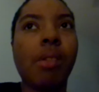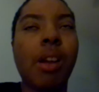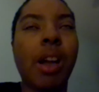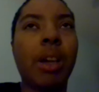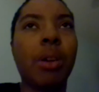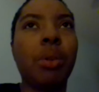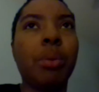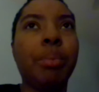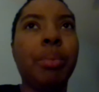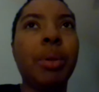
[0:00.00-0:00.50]

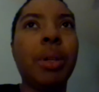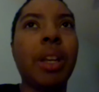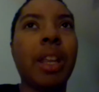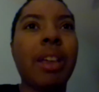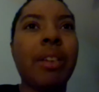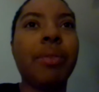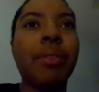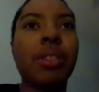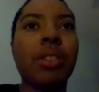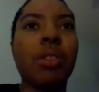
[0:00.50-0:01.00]
I don't put
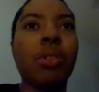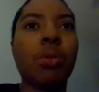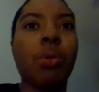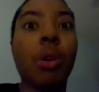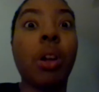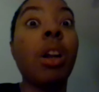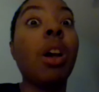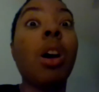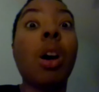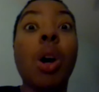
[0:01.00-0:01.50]
emphasis
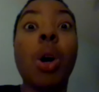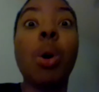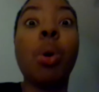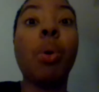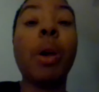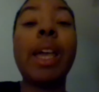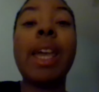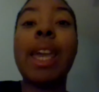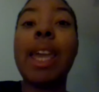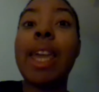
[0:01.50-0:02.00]
on,
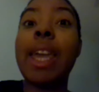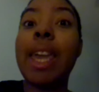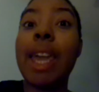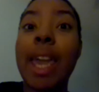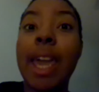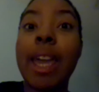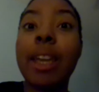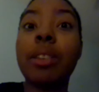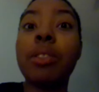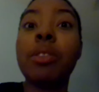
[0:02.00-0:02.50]
oh, it
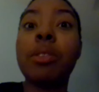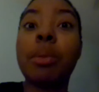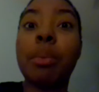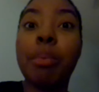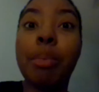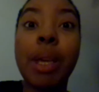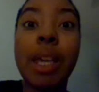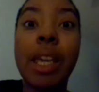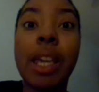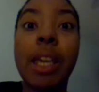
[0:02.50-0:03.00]
has to
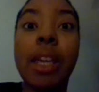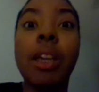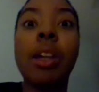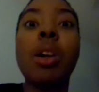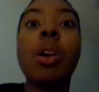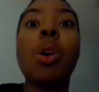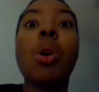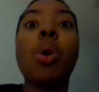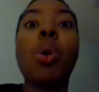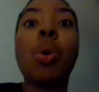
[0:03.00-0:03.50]
be
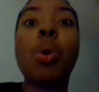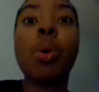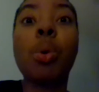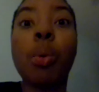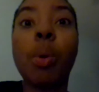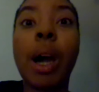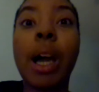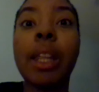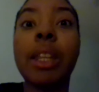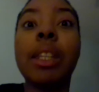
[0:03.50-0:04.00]

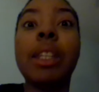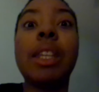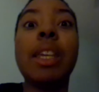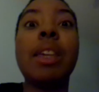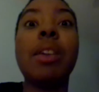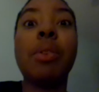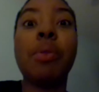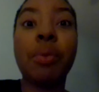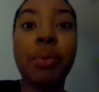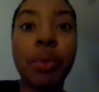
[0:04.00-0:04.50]

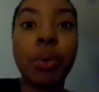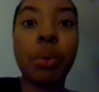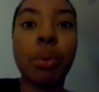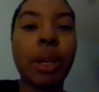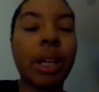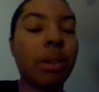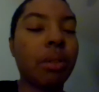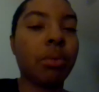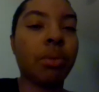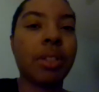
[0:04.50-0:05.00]
quality
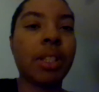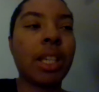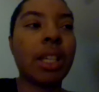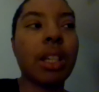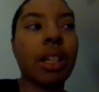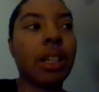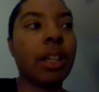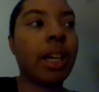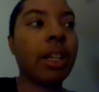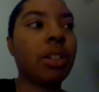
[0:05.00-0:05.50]
food. I don't say
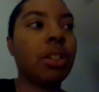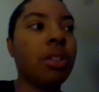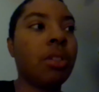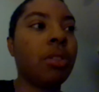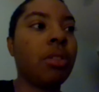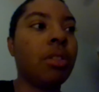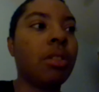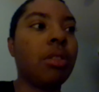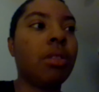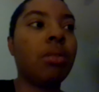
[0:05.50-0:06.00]
that. I
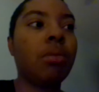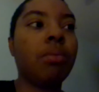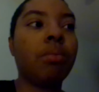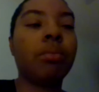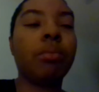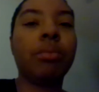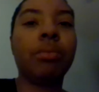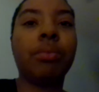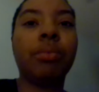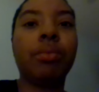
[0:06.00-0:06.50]
just
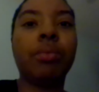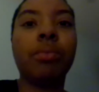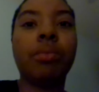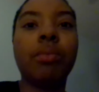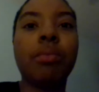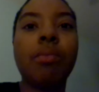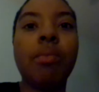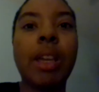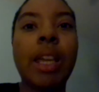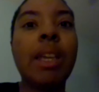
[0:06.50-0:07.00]

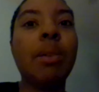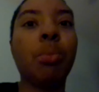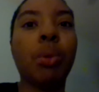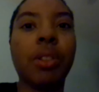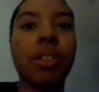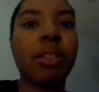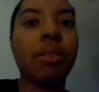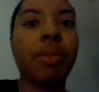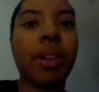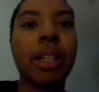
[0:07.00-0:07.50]
eat
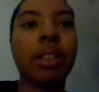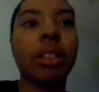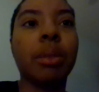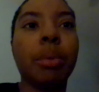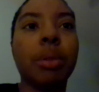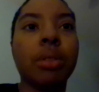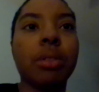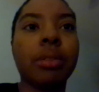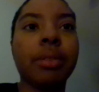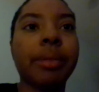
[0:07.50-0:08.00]
what's
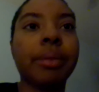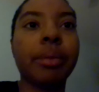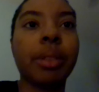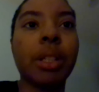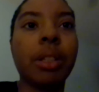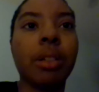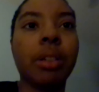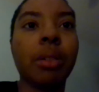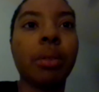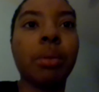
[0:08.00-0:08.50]
available.
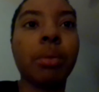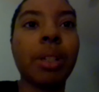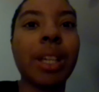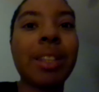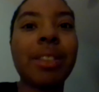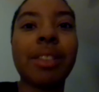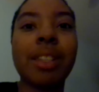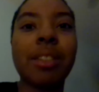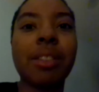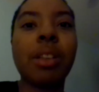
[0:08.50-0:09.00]

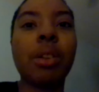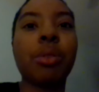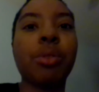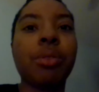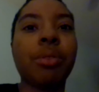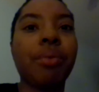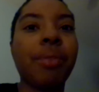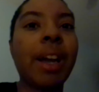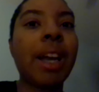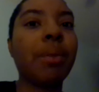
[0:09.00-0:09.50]
That's how
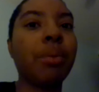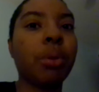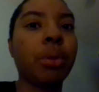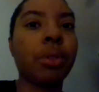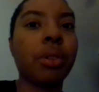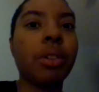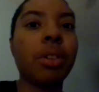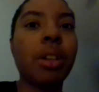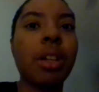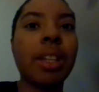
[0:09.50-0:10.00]

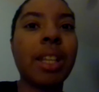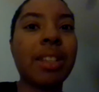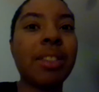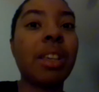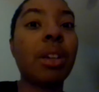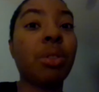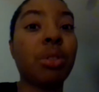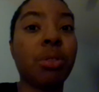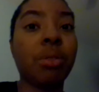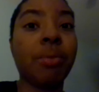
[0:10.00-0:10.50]

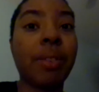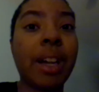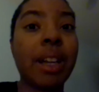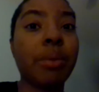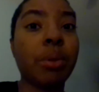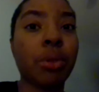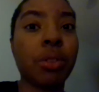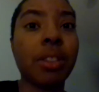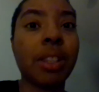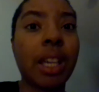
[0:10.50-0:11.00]

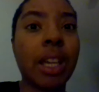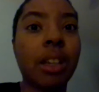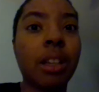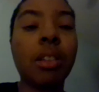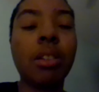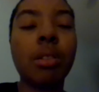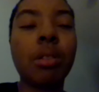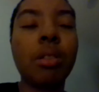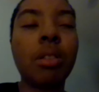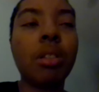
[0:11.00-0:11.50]
survivors
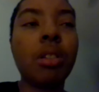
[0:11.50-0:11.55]
think.